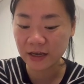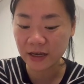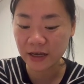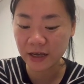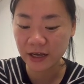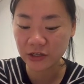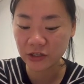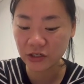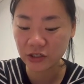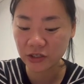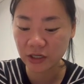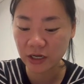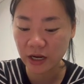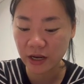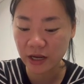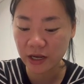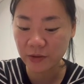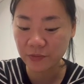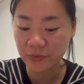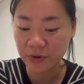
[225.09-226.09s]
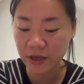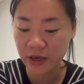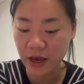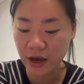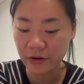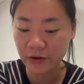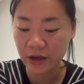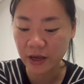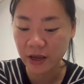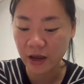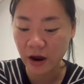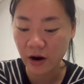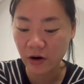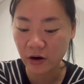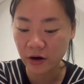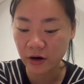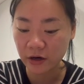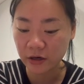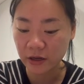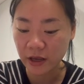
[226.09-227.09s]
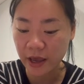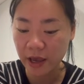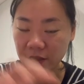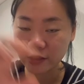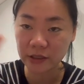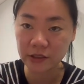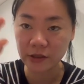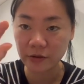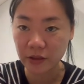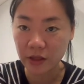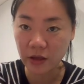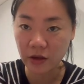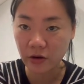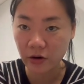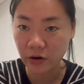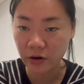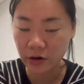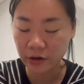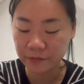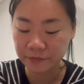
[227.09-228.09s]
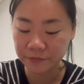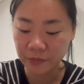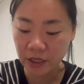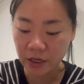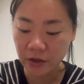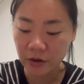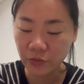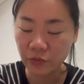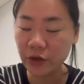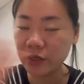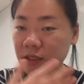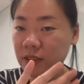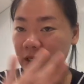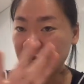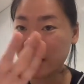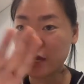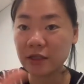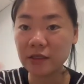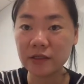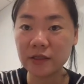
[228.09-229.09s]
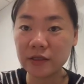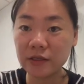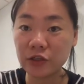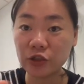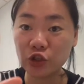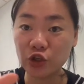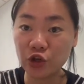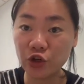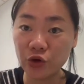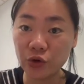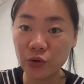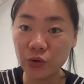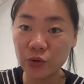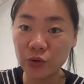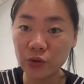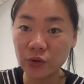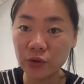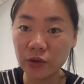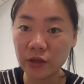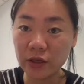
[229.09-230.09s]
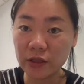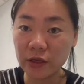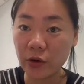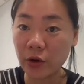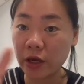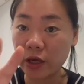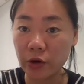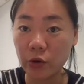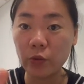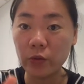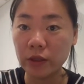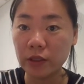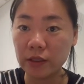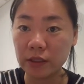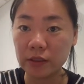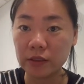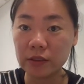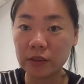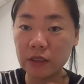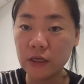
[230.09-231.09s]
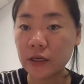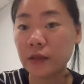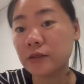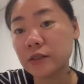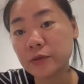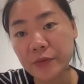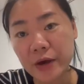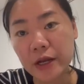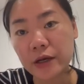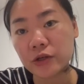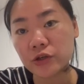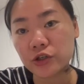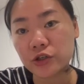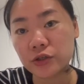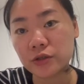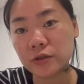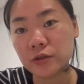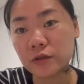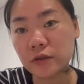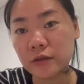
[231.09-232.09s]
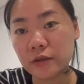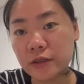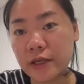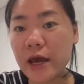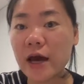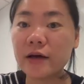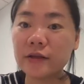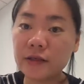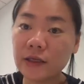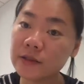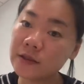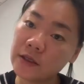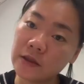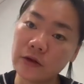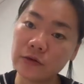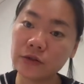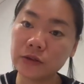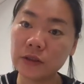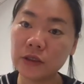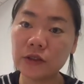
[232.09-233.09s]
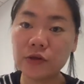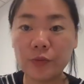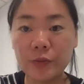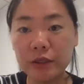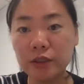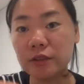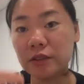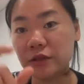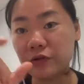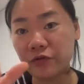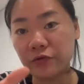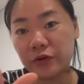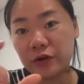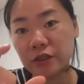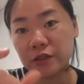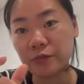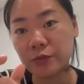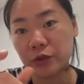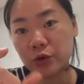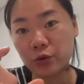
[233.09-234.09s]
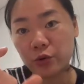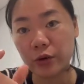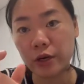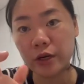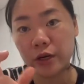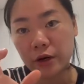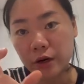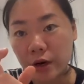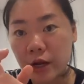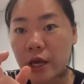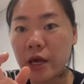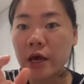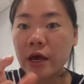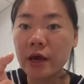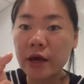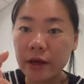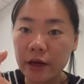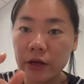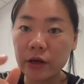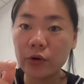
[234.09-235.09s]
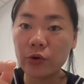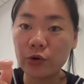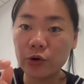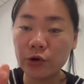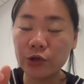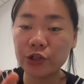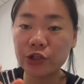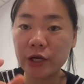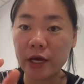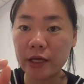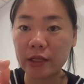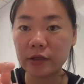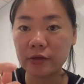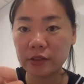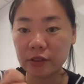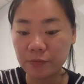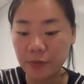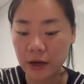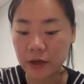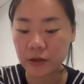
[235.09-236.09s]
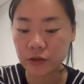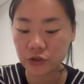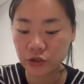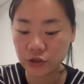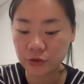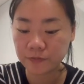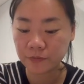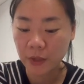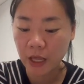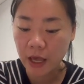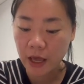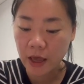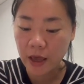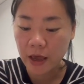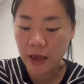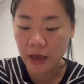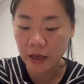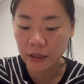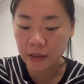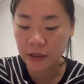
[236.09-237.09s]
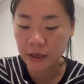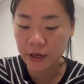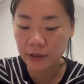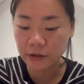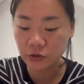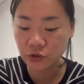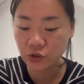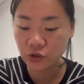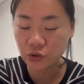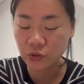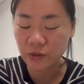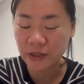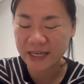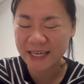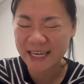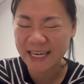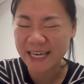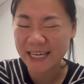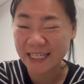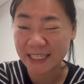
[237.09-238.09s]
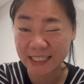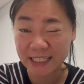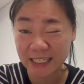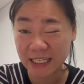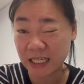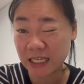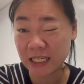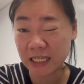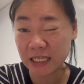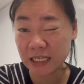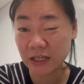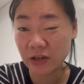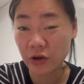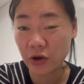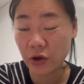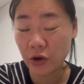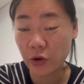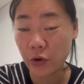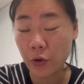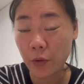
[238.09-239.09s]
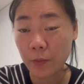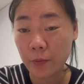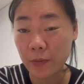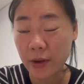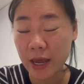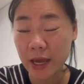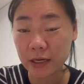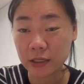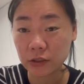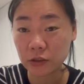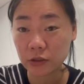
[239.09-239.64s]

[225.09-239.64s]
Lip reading: HABLAR, ended in AR. We can see the equivalent in Spanish. Yeah, that's a little bit difference between the English and the Spanish. And then to eat, comer,